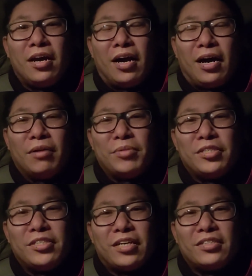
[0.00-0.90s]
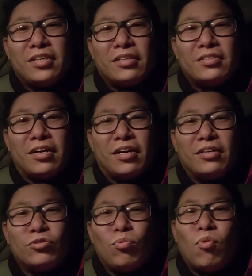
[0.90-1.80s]
Um, it sets that uh,
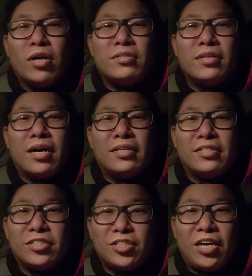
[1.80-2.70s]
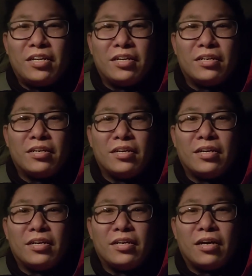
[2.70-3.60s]
the one that is sick,
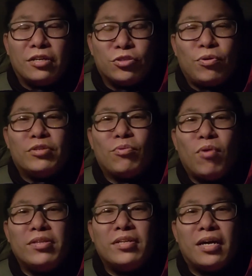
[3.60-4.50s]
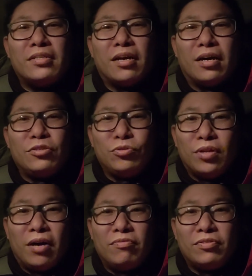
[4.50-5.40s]
uh, sorry, the one that uh, you
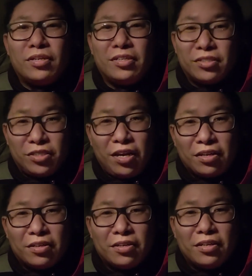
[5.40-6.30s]
love is sick.